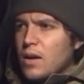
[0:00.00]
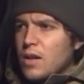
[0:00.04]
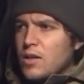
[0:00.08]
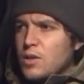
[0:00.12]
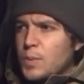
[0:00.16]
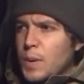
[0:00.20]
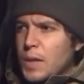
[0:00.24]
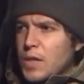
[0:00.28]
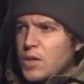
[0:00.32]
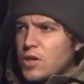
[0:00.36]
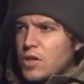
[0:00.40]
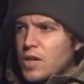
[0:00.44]

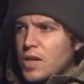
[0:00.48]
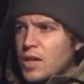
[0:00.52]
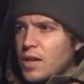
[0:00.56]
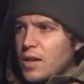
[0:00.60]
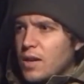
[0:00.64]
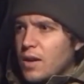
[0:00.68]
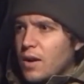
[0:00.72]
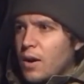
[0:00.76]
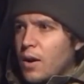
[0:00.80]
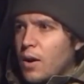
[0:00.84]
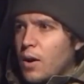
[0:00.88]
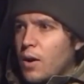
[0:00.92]

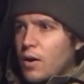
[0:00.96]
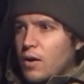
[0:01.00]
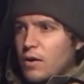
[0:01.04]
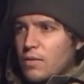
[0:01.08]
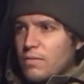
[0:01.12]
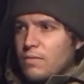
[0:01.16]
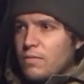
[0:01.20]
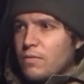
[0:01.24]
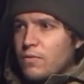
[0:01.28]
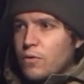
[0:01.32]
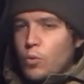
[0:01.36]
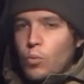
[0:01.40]
especially uh,
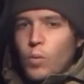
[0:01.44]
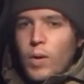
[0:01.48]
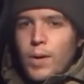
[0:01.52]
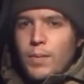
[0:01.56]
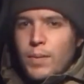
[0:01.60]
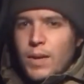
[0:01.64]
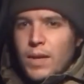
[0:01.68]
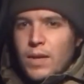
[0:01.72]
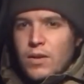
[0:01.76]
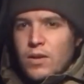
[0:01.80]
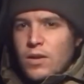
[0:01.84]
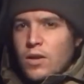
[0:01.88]
for
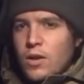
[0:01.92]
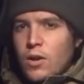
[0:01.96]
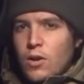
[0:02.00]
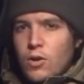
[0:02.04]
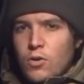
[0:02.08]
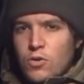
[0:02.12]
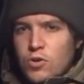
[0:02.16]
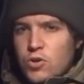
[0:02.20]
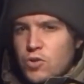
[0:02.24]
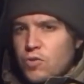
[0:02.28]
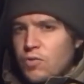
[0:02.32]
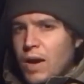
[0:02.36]
women, you
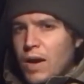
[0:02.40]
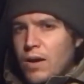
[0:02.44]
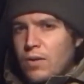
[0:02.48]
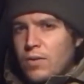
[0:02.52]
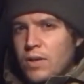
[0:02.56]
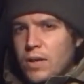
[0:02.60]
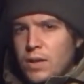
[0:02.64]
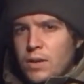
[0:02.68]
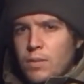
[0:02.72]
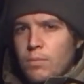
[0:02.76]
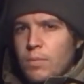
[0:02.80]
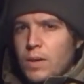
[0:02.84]
know,
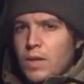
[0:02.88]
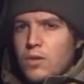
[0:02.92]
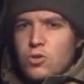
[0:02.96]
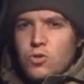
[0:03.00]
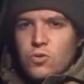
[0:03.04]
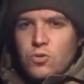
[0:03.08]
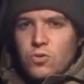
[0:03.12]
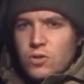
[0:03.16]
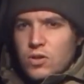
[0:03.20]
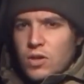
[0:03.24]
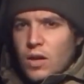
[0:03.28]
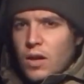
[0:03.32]
surrounding
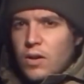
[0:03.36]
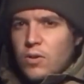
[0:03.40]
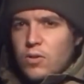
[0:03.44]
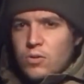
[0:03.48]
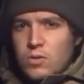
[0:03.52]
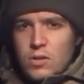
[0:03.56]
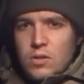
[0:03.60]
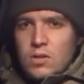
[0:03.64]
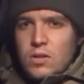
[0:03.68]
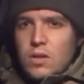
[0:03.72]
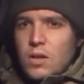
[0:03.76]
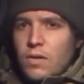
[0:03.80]
menstrual
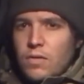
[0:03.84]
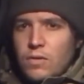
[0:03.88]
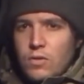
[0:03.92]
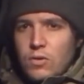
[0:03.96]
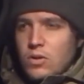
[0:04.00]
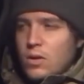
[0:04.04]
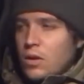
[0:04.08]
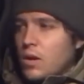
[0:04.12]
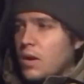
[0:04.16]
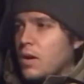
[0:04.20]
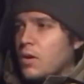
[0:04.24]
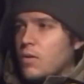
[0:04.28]
cycles and stuff,
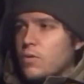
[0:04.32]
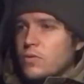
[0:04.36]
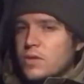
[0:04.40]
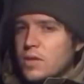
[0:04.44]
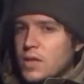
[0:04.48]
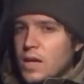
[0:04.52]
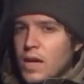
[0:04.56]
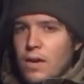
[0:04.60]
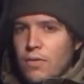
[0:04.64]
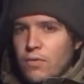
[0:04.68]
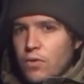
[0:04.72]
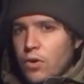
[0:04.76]
because I
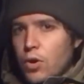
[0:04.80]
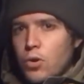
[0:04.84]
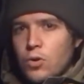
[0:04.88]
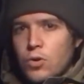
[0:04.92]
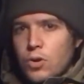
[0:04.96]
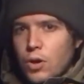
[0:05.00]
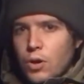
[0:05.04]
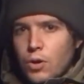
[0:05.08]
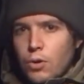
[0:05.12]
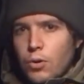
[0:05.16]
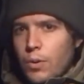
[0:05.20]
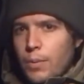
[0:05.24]
obviously have no
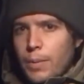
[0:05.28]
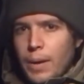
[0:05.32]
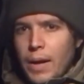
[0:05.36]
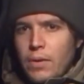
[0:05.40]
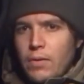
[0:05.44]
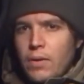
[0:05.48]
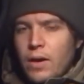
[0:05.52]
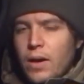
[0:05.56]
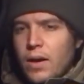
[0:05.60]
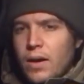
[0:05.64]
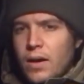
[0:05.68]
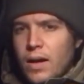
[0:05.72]
clue
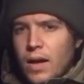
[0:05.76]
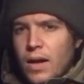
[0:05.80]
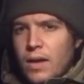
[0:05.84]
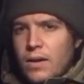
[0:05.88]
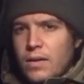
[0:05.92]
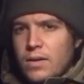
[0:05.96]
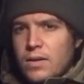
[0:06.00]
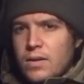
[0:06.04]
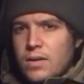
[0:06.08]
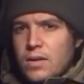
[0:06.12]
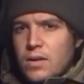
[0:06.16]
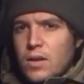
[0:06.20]
about that.
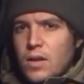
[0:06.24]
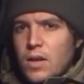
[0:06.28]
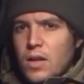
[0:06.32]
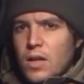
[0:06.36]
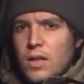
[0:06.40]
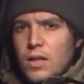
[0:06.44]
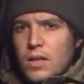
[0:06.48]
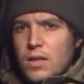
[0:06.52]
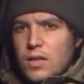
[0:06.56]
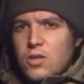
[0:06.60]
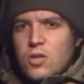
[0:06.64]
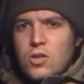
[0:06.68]
And
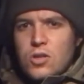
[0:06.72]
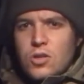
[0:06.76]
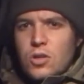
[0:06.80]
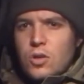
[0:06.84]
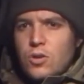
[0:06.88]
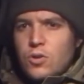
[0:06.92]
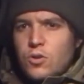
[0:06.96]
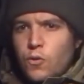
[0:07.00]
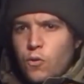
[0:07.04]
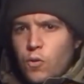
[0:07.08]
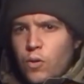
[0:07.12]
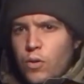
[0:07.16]
there's
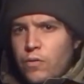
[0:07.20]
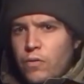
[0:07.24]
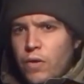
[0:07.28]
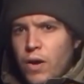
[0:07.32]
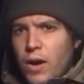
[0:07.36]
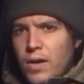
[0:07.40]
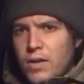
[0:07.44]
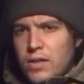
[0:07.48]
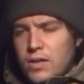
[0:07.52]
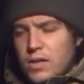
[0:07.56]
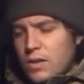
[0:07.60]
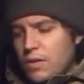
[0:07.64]
useful
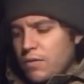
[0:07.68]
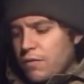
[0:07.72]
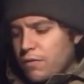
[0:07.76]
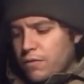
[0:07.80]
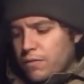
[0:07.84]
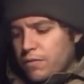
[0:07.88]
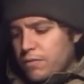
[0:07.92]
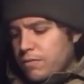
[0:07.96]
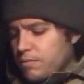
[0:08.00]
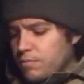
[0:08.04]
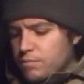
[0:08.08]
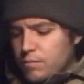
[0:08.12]
advice
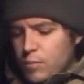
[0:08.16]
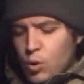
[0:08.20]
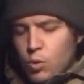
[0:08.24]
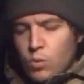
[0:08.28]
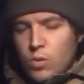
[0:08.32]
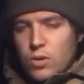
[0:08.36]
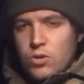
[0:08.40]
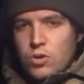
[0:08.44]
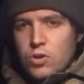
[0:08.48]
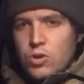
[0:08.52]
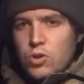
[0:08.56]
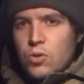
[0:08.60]
if
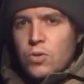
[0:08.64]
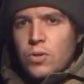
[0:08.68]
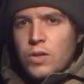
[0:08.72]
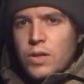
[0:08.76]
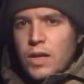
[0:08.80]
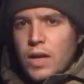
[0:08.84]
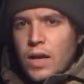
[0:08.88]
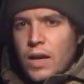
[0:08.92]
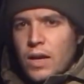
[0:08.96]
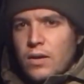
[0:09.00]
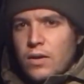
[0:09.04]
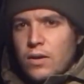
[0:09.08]
you want to
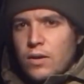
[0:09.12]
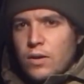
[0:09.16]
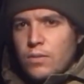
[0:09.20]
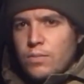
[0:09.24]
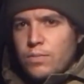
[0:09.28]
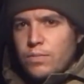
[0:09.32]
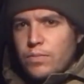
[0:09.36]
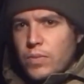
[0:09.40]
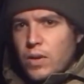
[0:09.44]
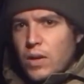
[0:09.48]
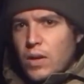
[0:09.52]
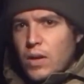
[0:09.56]
join, you can do.
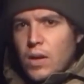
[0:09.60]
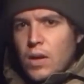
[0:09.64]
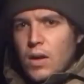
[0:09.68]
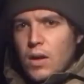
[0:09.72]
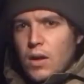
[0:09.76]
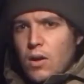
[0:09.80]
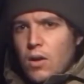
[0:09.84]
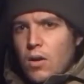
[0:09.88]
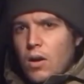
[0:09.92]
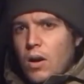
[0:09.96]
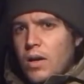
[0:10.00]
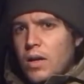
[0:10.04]

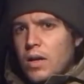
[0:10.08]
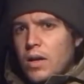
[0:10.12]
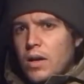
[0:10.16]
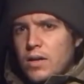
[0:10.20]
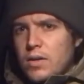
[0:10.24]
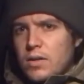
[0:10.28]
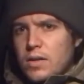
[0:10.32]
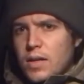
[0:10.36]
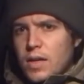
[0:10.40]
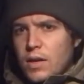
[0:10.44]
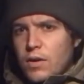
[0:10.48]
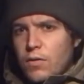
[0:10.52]
All right,
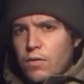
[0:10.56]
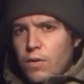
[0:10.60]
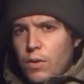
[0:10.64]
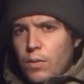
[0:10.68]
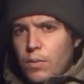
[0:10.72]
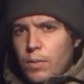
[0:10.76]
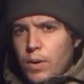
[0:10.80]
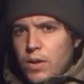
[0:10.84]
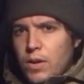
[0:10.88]
guys, thank you very